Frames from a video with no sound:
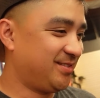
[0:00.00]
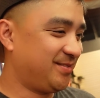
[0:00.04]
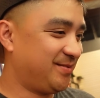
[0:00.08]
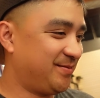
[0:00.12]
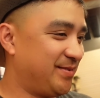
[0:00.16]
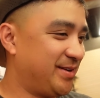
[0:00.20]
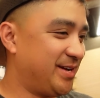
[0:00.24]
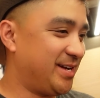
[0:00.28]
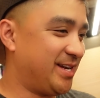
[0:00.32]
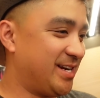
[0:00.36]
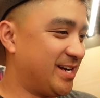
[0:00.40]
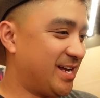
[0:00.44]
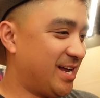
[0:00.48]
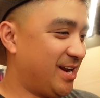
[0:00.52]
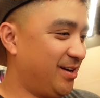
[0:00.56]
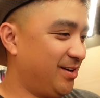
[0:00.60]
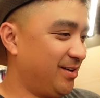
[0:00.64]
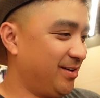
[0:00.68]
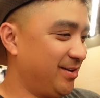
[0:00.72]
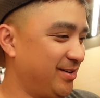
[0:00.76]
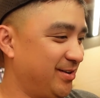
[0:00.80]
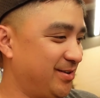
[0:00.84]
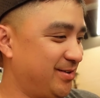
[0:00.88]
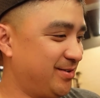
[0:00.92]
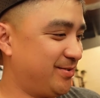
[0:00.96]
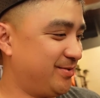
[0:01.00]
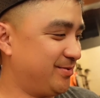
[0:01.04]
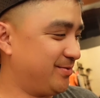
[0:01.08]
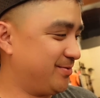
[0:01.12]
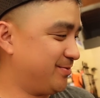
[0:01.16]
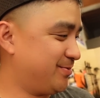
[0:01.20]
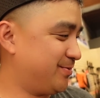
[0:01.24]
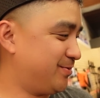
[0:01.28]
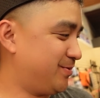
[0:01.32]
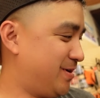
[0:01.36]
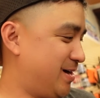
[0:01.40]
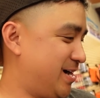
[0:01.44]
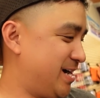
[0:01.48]
Man, I don't know
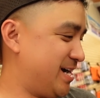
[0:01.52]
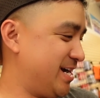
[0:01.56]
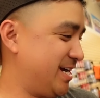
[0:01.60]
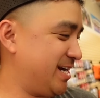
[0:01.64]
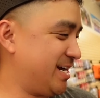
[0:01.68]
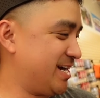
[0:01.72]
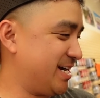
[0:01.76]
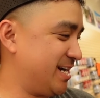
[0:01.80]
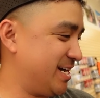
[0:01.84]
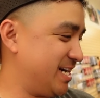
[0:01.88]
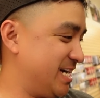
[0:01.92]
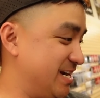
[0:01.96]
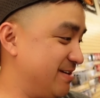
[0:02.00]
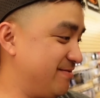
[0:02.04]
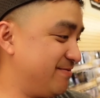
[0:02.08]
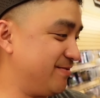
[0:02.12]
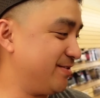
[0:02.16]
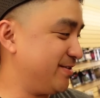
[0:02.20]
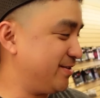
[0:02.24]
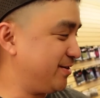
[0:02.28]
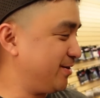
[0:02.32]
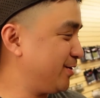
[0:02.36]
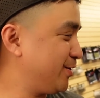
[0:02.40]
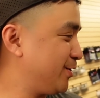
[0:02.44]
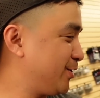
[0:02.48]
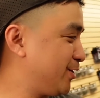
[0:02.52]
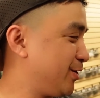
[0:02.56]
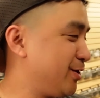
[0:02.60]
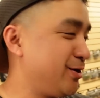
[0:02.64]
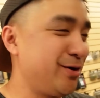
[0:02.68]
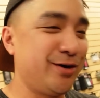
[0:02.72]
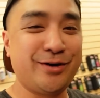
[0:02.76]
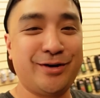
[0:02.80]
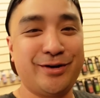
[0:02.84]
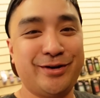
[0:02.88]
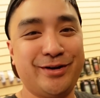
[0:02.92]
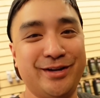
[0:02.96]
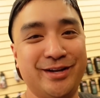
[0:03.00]
why I never
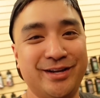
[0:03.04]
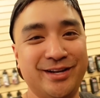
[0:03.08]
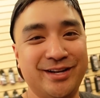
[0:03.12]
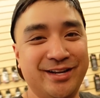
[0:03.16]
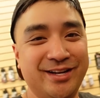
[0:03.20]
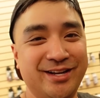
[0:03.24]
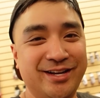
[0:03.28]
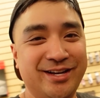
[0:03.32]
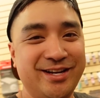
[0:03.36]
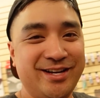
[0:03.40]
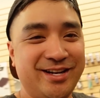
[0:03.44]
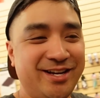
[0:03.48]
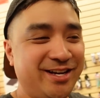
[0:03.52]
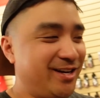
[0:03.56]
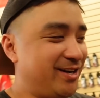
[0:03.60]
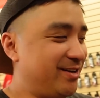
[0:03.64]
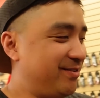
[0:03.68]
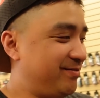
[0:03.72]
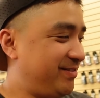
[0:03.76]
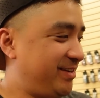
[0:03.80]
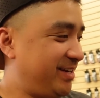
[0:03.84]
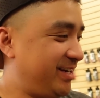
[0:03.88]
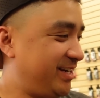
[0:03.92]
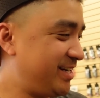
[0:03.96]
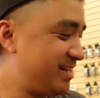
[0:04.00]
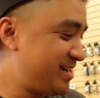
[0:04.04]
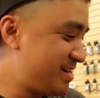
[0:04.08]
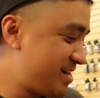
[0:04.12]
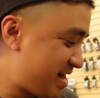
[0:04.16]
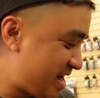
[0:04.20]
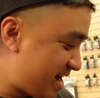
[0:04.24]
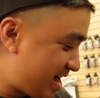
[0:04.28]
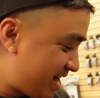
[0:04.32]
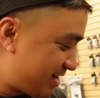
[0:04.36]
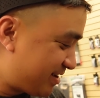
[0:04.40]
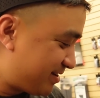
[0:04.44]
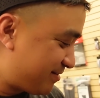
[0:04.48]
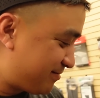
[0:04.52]
heard of the
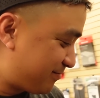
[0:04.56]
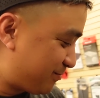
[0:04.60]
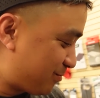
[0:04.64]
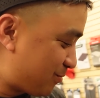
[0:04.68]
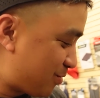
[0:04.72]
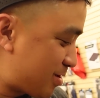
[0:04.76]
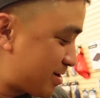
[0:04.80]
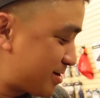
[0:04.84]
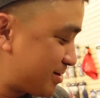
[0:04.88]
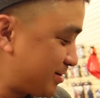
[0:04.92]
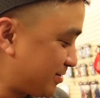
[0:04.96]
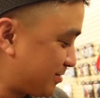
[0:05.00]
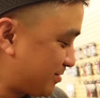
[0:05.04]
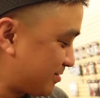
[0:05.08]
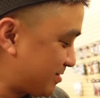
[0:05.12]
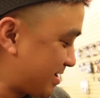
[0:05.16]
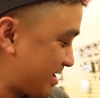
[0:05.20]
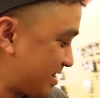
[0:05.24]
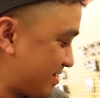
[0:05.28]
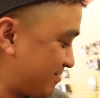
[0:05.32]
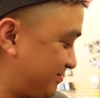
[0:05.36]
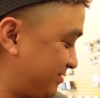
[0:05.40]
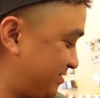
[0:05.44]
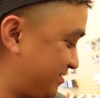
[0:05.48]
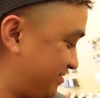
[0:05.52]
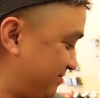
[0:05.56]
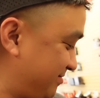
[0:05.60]
native Watercraft